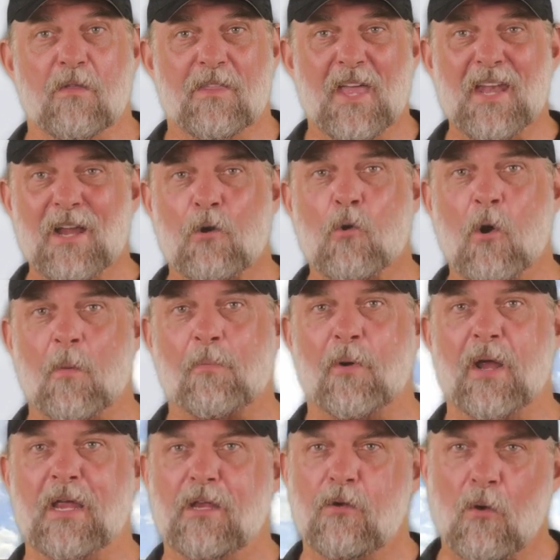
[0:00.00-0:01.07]
then
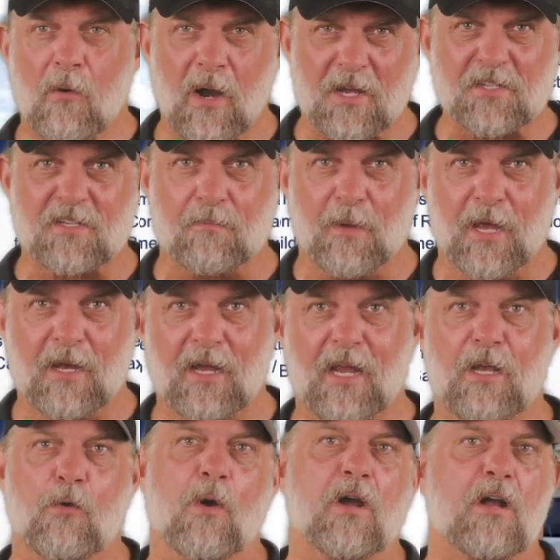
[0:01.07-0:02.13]
incorporate your estimate
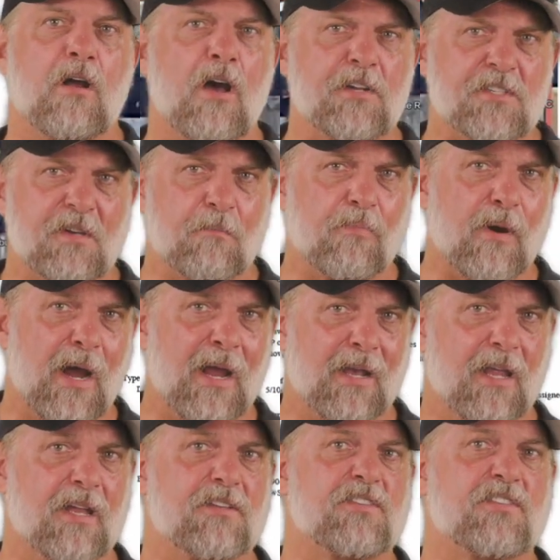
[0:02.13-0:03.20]
into a custom
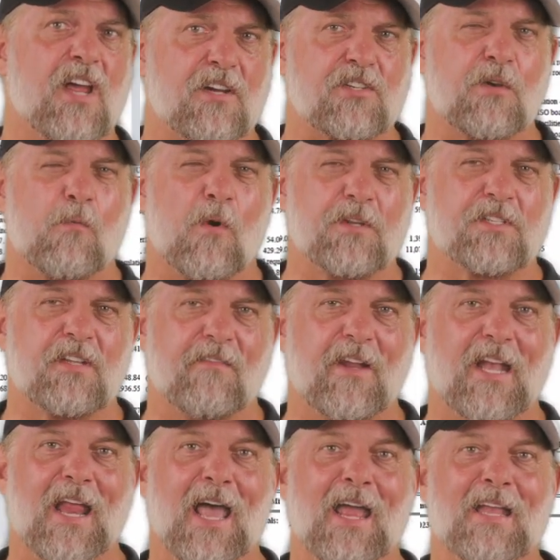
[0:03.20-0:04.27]
branded Section
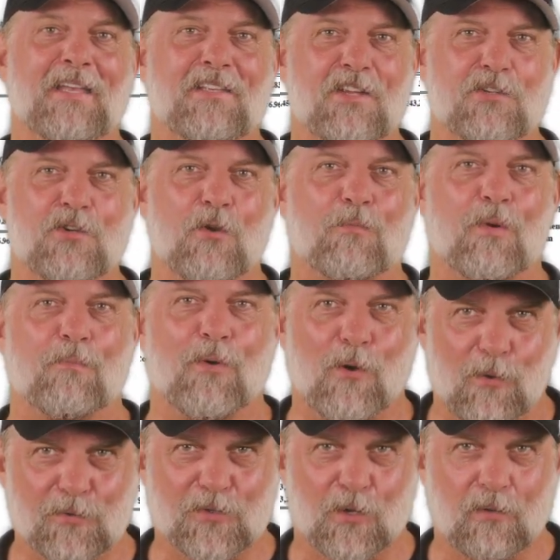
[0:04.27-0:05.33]
179 digital
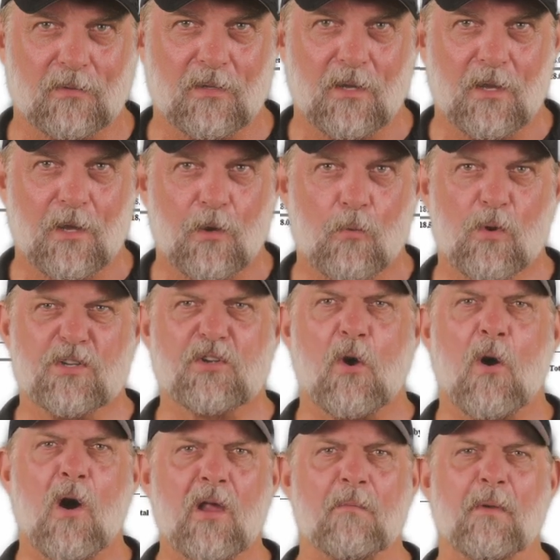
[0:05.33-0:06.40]
proposal, which
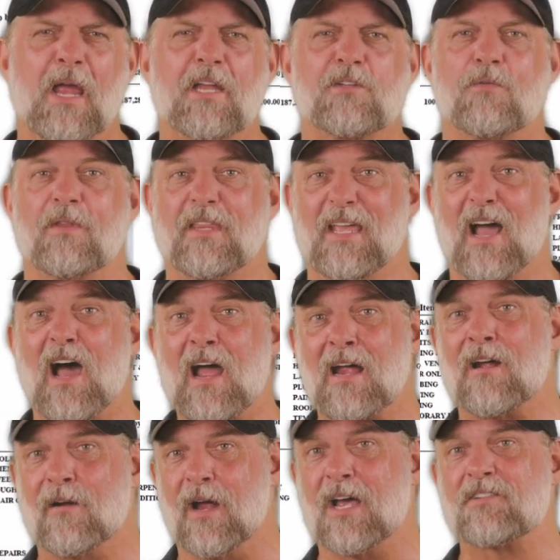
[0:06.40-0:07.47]
automates with the
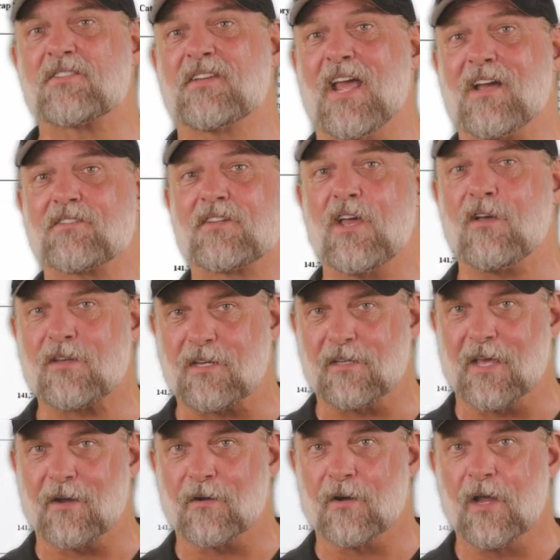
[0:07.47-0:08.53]
IRS tax
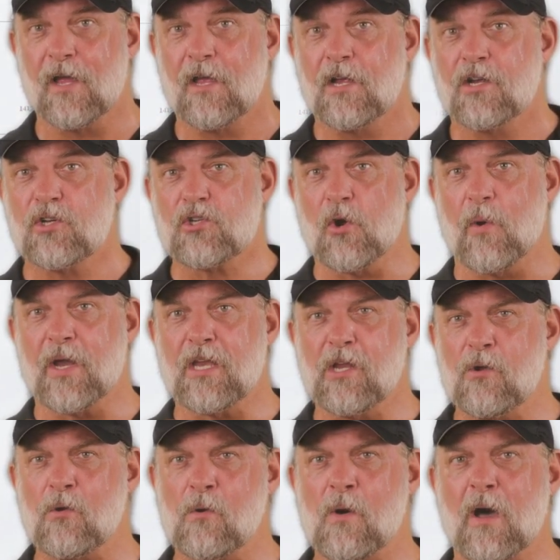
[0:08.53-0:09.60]
calculator, showing
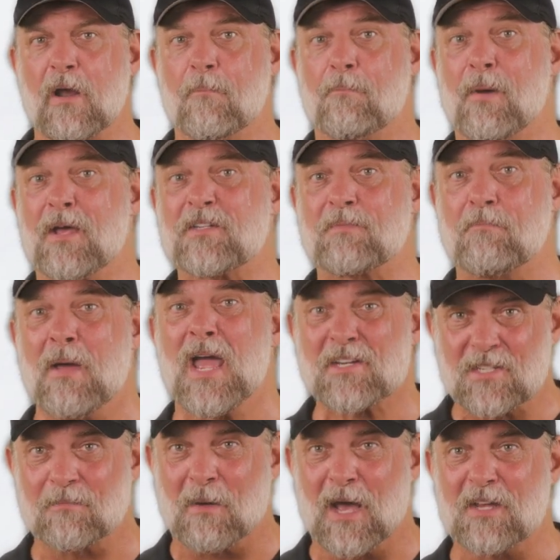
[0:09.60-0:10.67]
you how to best
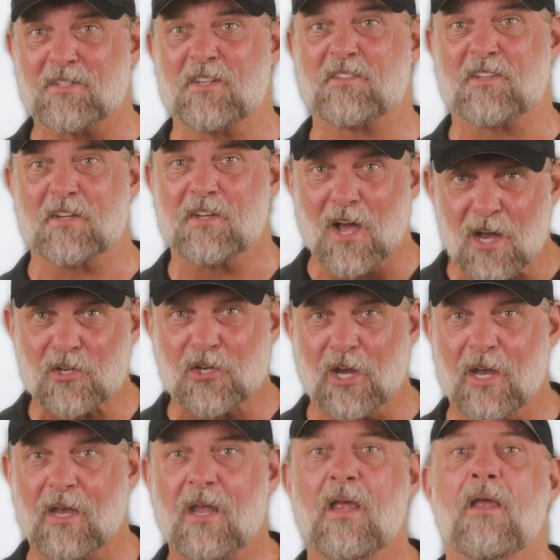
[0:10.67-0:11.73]
maximize this
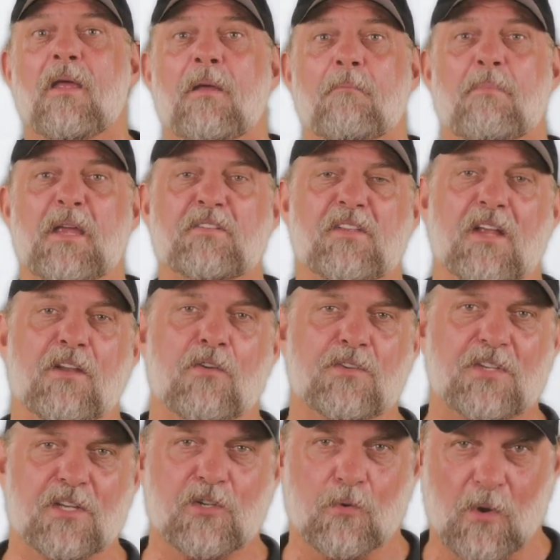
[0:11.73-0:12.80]
deduction based on your
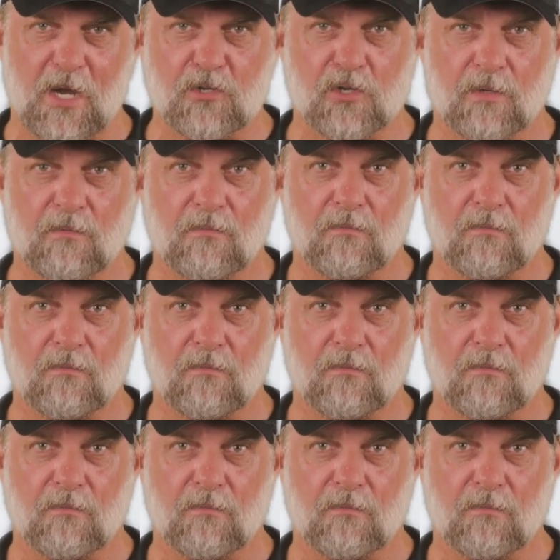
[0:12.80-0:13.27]
situation.